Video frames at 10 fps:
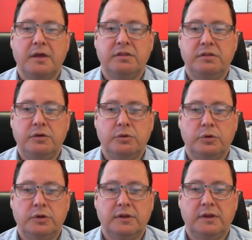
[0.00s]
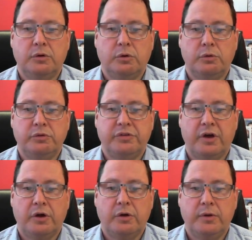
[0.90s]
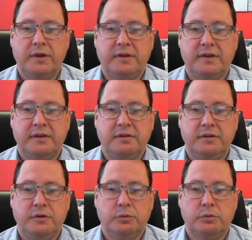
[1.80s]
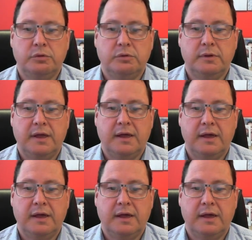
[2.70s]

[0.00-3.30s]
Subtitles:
You will also you